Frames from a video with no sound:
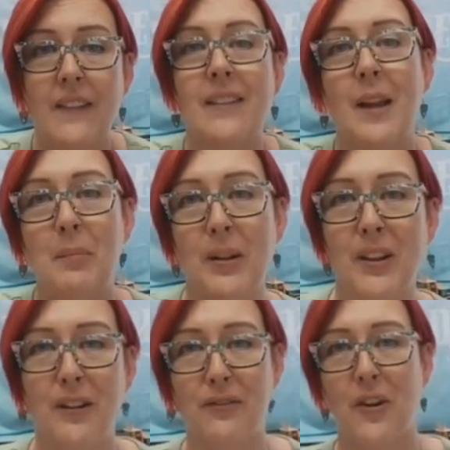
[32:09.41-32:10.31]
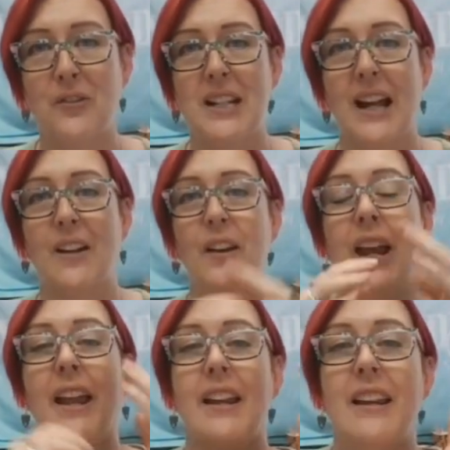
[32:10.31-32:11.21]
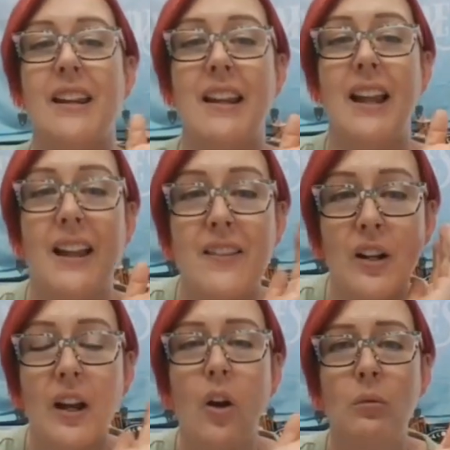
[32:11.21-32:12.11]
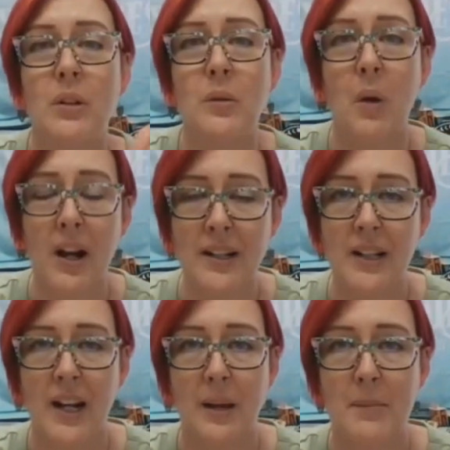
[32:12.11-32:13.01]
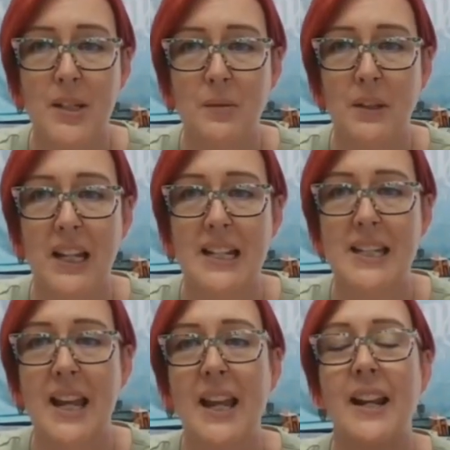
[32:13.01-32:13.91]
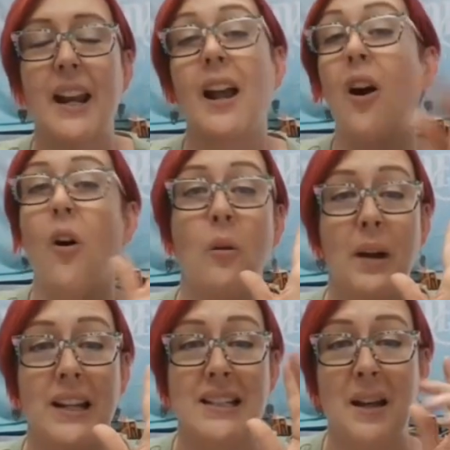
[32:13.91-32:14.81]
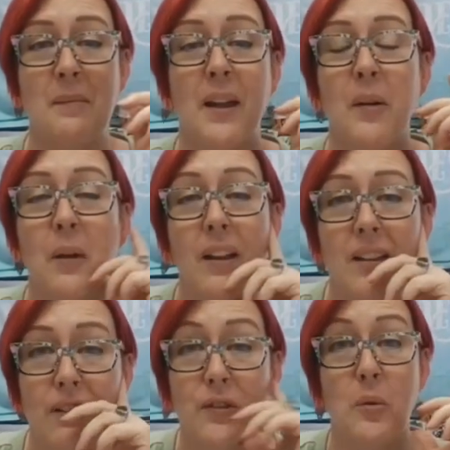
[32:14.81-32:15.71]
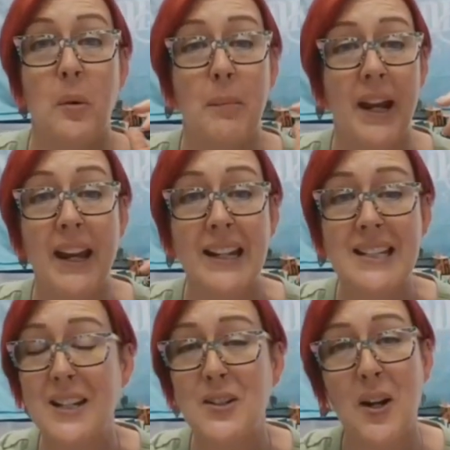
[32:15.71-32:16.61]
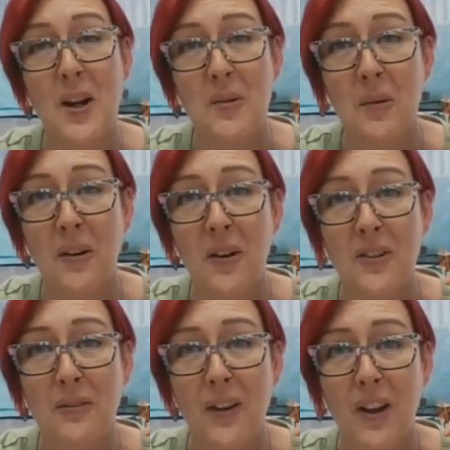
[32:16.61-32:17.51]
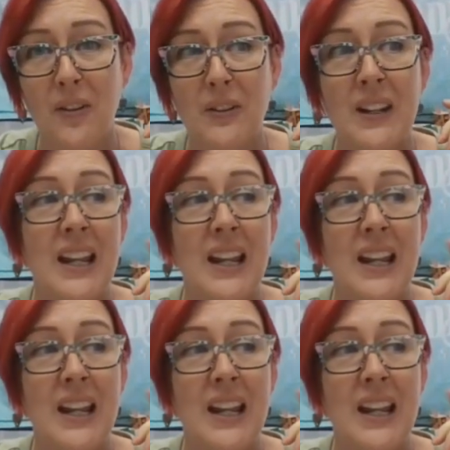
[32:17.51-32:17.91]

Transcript: And then they put their phone down and they're like, oh, rewind it. I missed what they said. And I'm like, well, if you were paying attention and you weren't on your phone,